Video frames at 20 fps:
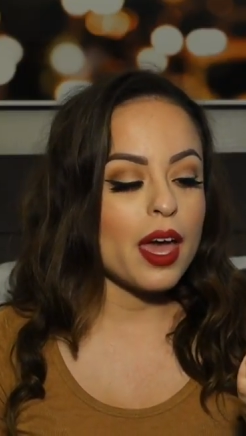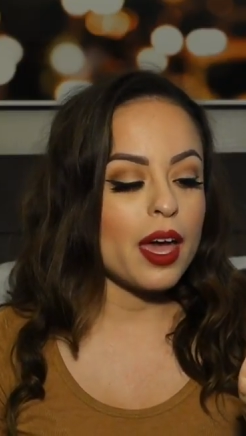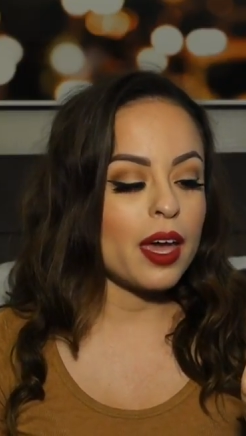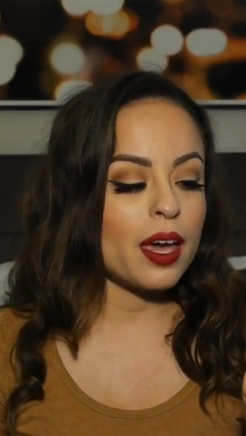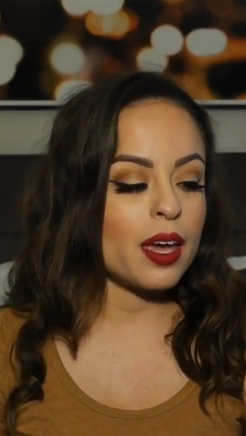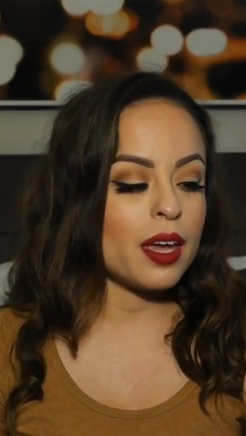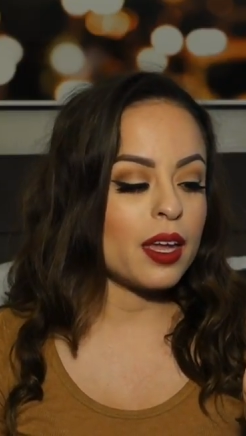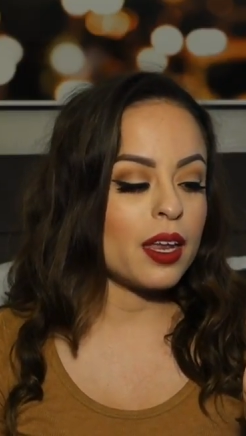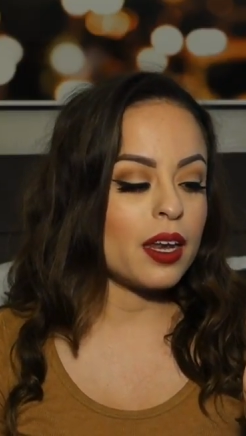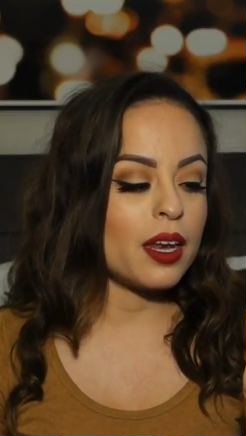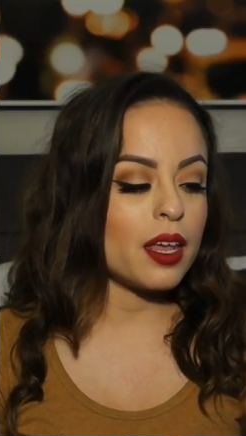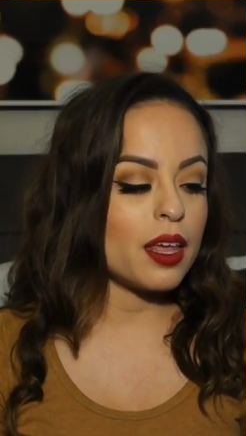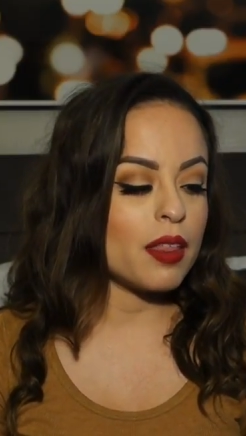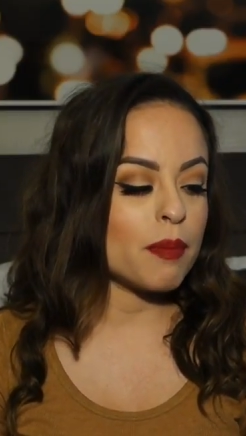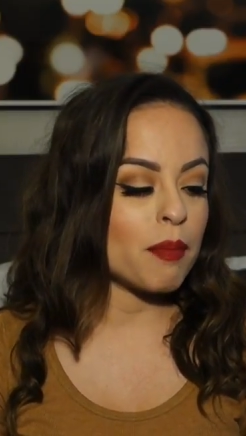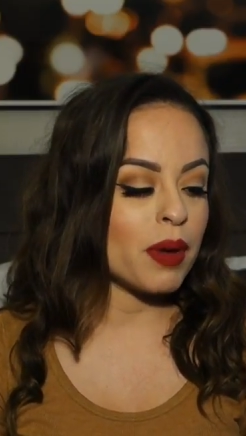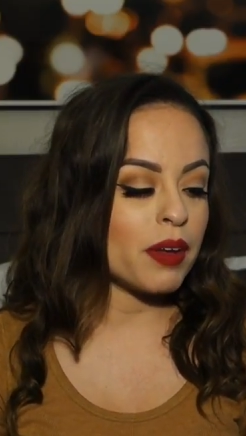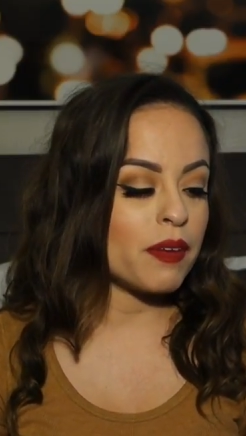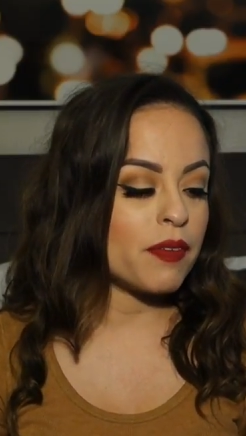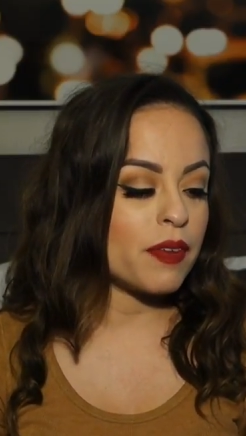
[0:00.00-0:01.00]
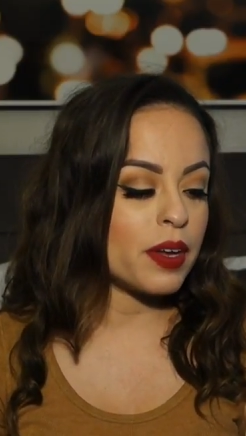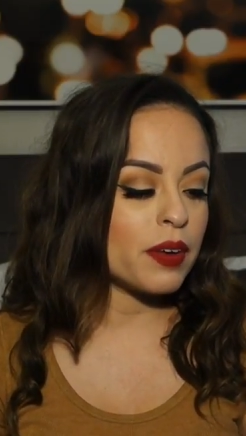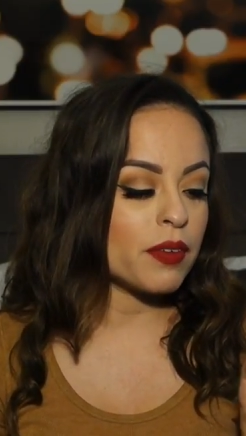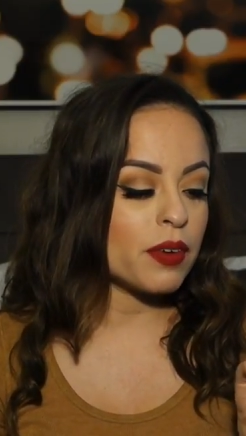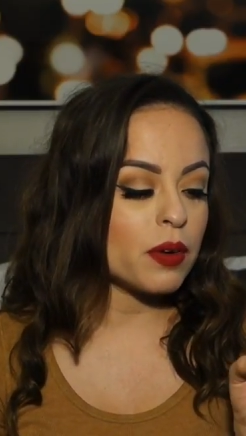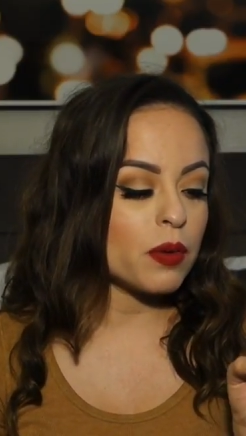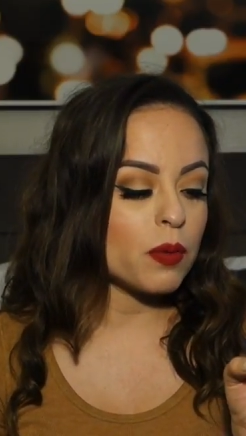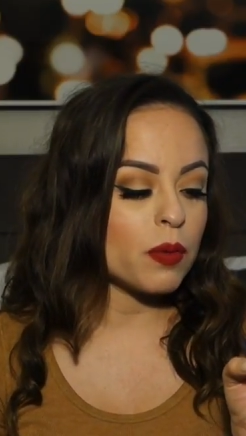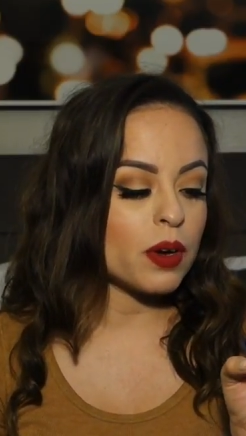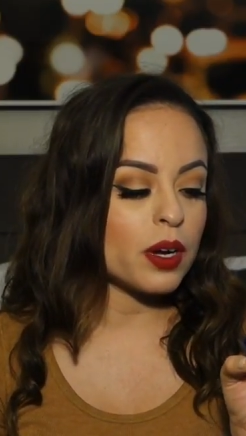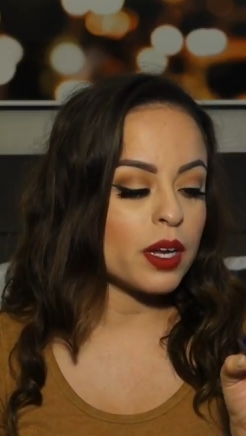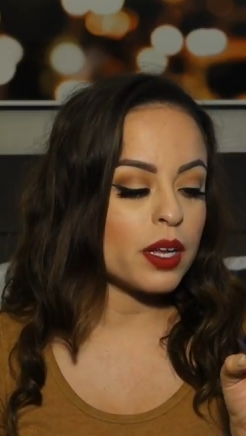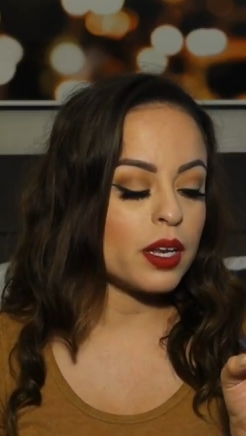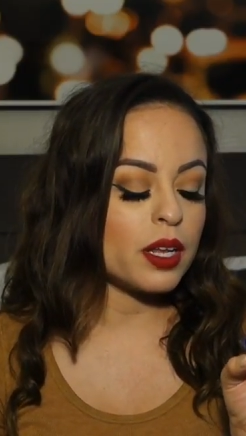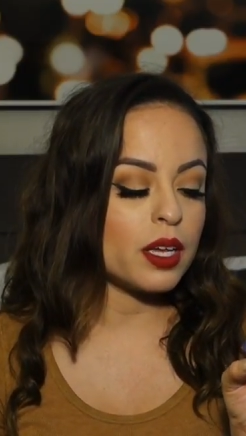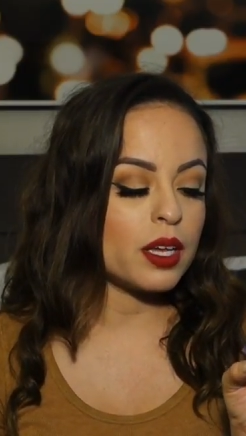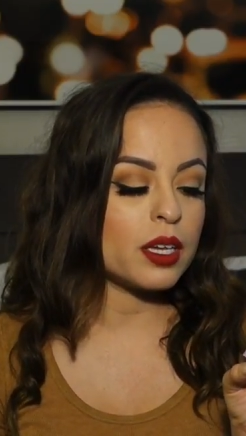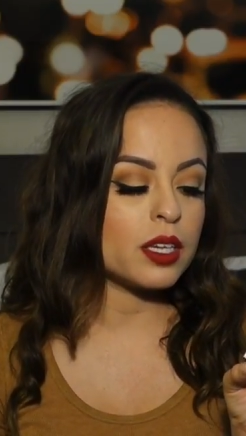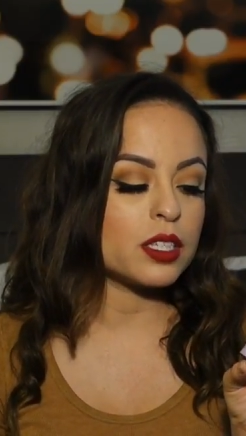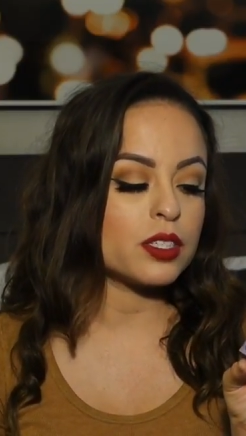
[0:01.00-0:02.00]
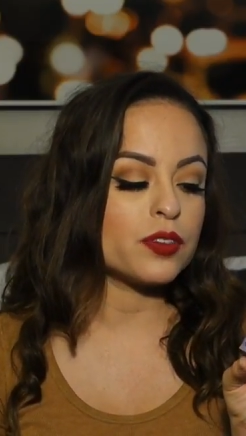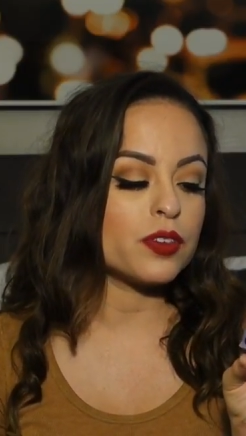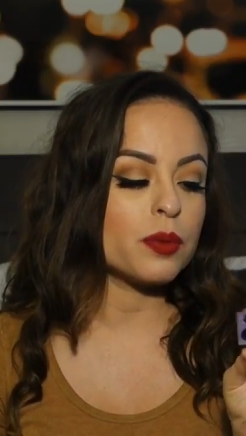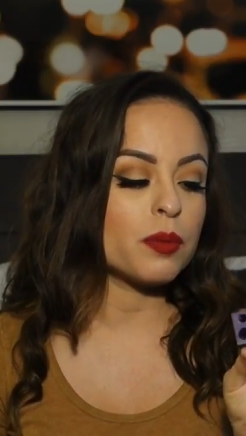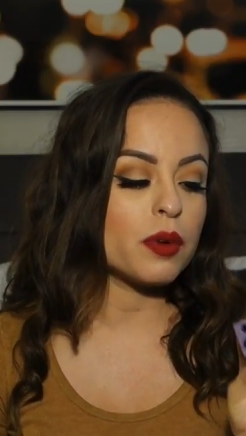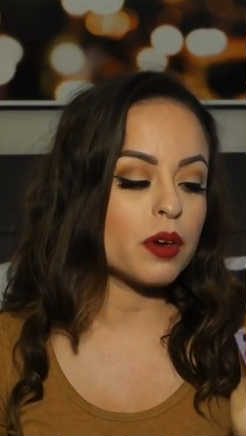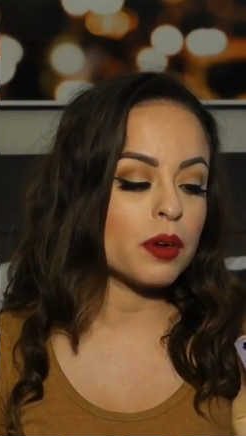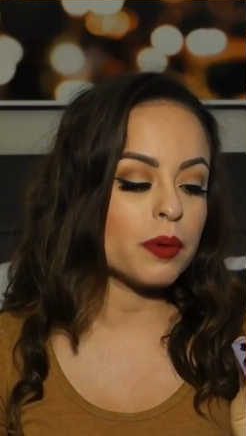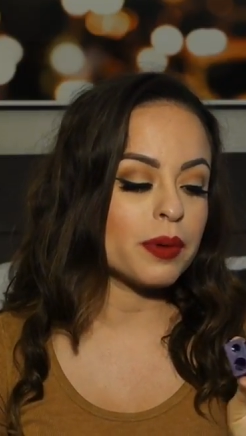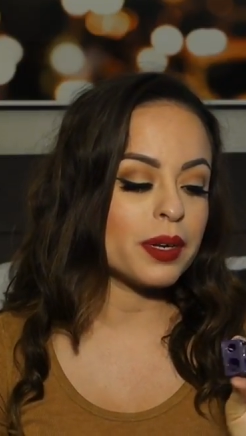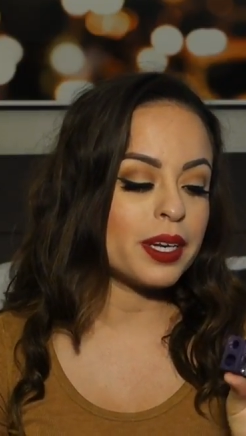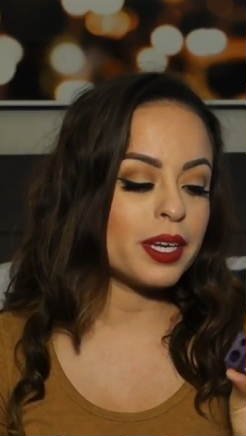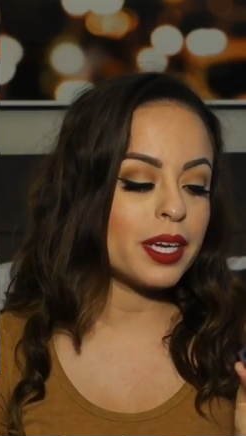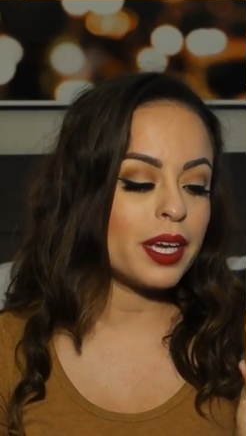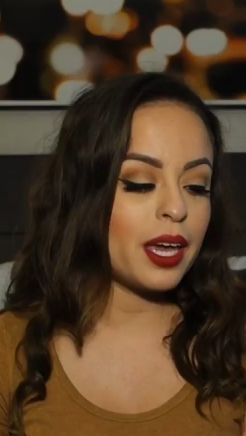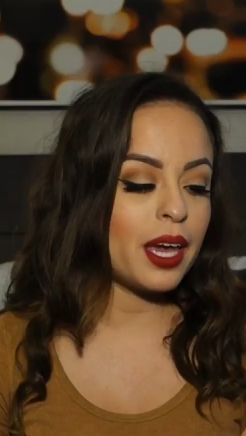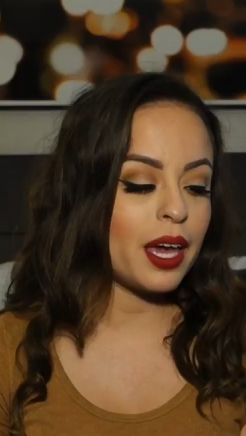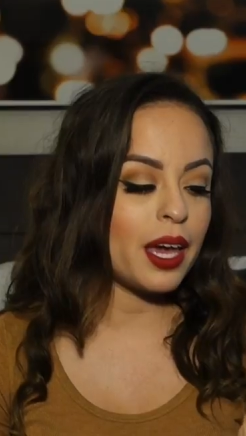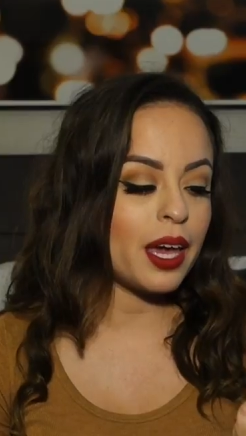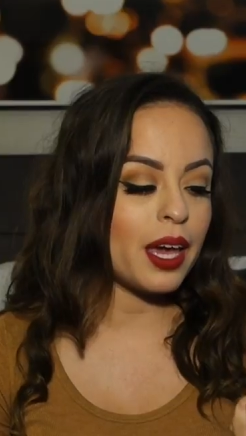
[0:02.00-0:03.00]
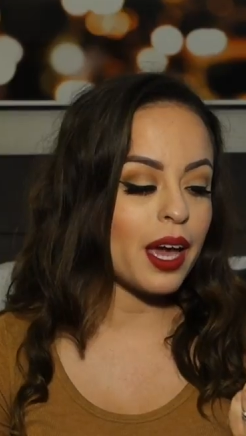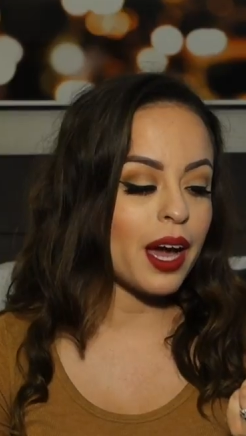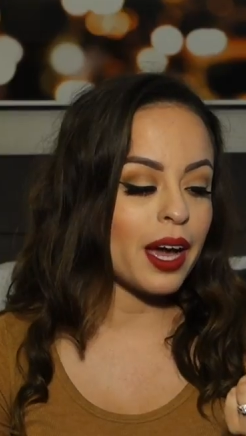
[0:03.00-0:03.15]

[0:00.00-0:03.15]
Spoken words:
and my favorite one is from Urban Decay.